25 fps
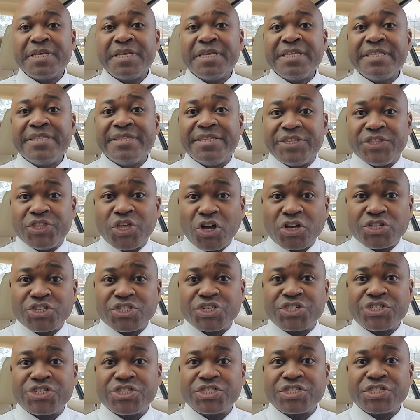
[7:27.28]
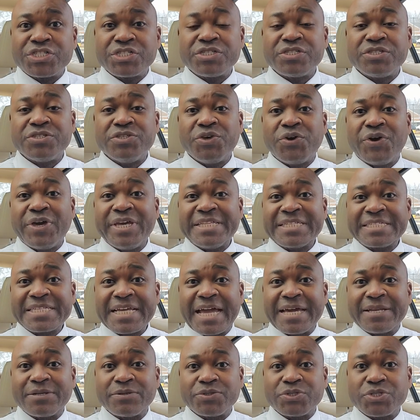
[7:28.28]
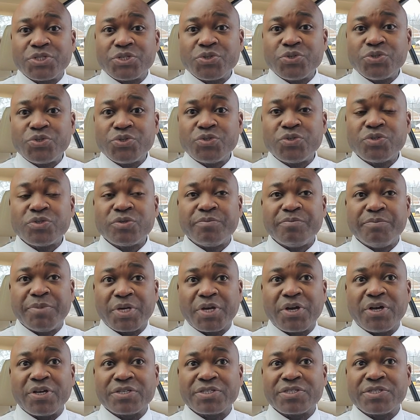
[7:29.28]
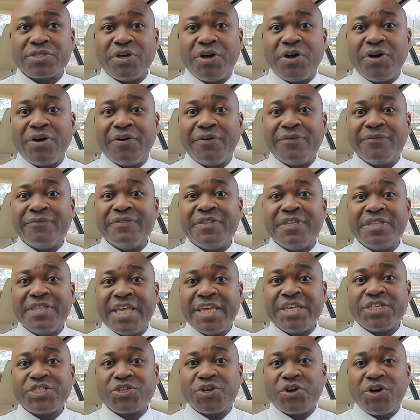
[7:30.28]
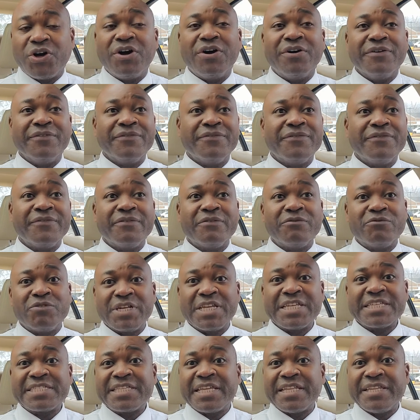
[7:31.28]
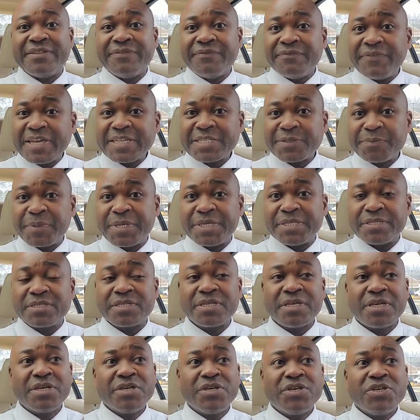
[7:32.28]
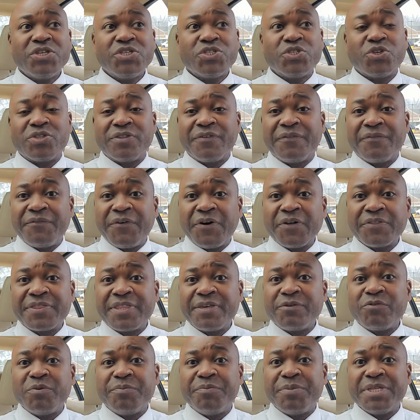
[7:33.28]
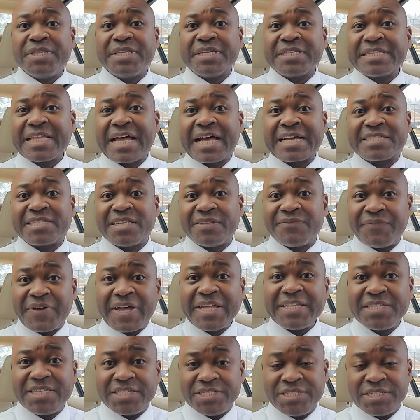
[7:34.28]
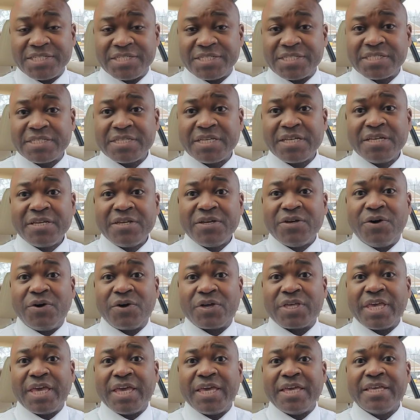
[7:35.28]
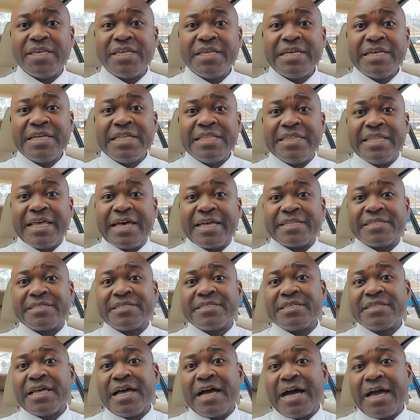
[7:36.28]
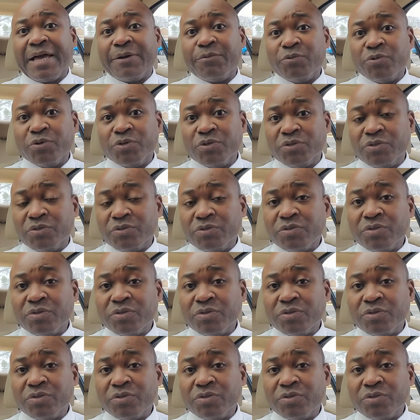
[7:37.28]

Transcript: deductions you're entitled to because of the nature of real estate investments. So the fourth thing would be the tax advantages, okay, that I will